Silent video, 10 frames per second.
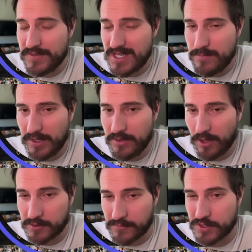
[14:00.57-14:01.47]
million
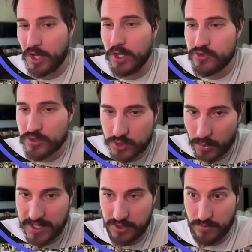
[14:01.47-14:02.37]
versus
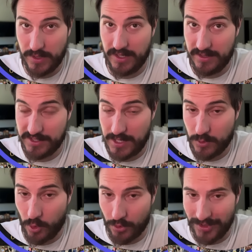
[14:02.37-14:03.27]
$122 million in the
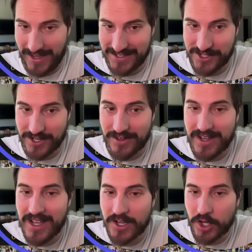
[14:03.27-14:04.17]
same quarter last year.
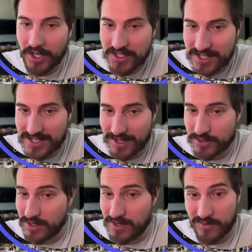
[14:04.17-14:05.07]
Cost of
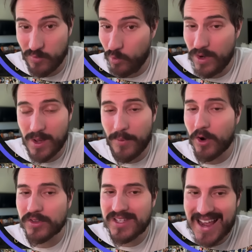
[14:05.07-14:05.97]
sales went up
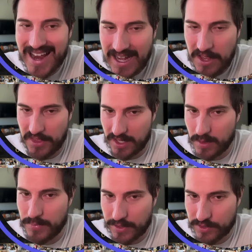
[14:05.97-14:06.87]
hardly anything
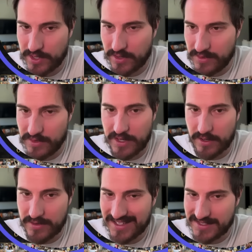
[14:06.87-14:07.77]
compared to
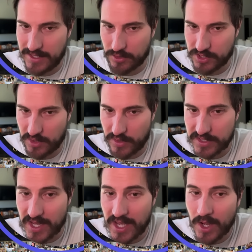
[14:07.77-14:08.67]
their net sales
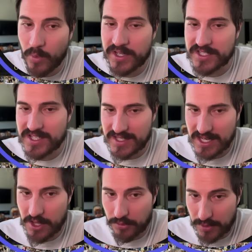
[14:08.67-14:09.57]
increase. Went to
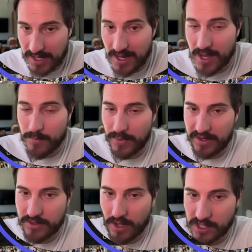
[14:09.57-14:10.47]
$63
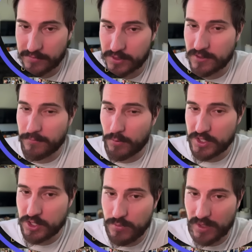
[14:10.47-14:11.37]
million versus
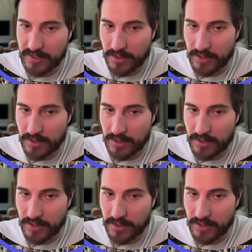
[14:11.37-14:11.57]
$42 million.